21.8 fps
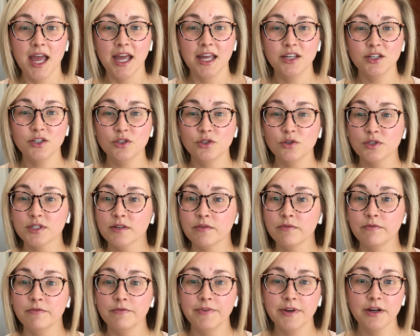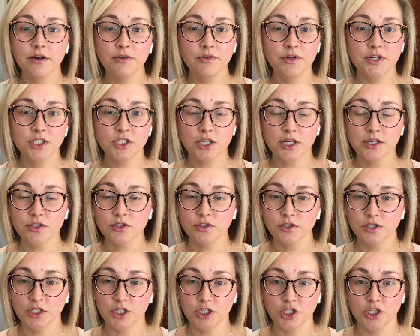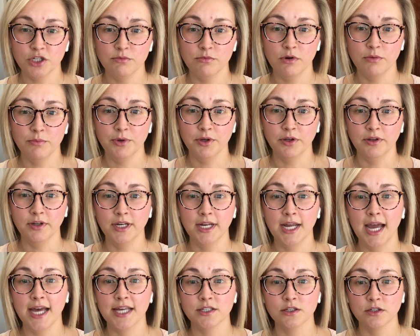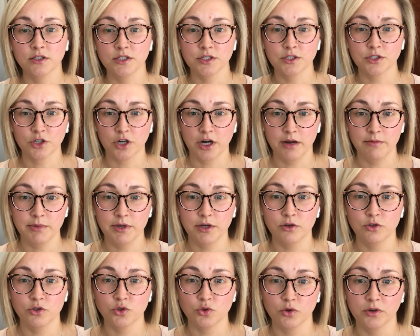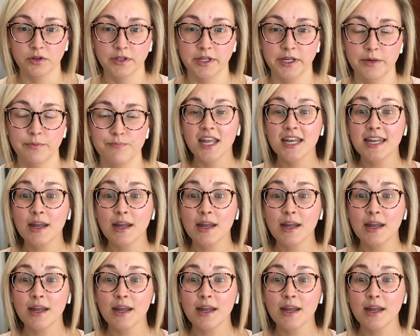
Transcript: and do some very gentle tissue mobility, as I'll describe here shortly.